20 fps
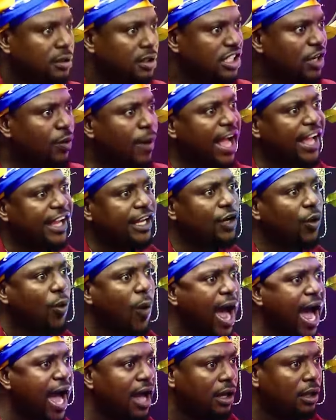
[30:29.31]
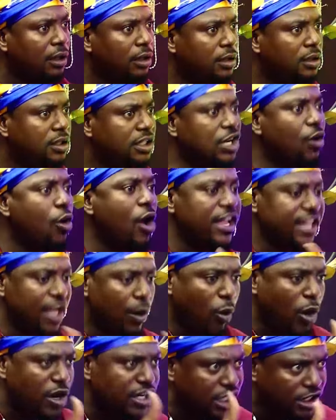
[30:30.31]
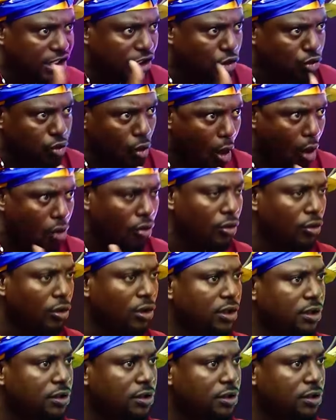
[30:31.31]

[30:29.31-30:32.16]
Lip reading: you won hen kwa. You won didi so.